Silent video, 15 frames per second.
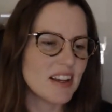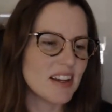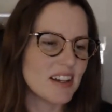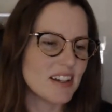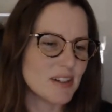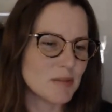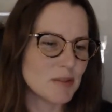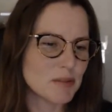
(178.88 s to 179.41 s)

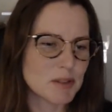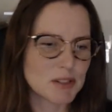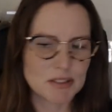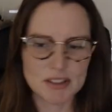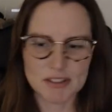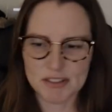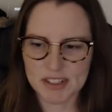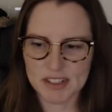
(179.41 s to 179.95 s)

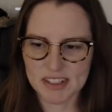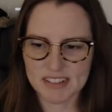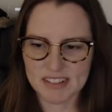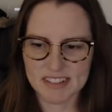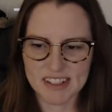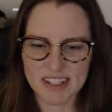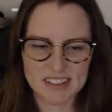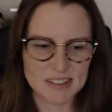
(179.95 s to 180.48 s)
especially if it
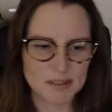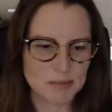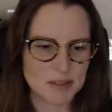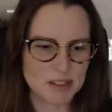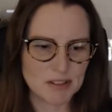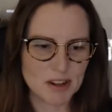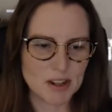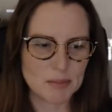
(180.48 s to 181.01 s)
gets
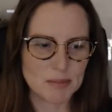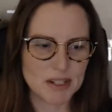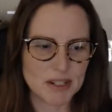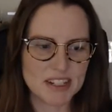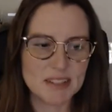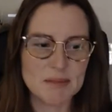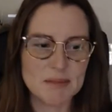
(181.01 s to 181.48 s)
something wrong. But it can